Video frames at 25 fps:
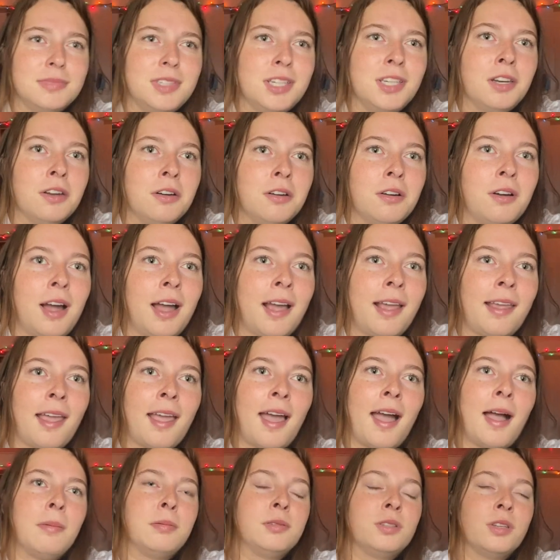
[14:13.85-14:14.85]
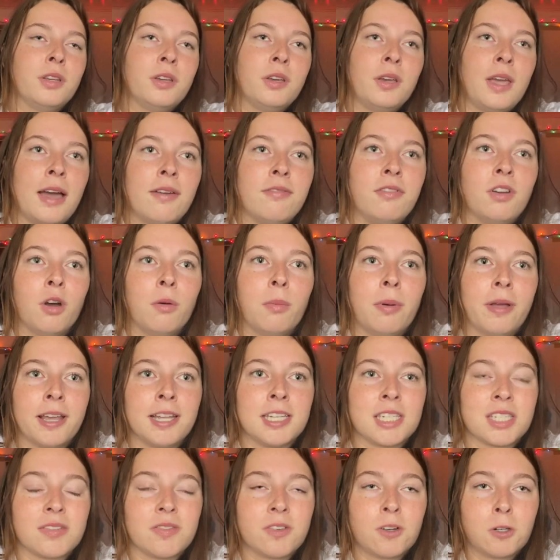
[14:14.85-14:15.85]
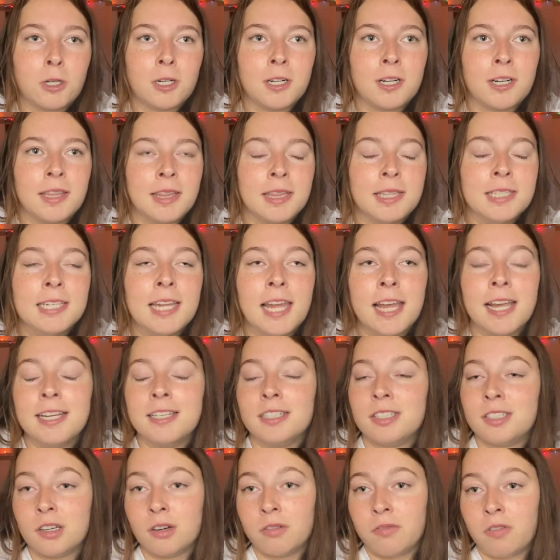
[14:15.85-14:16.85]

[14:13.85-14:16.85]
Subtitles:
You know, I absolutely have no plans for the day so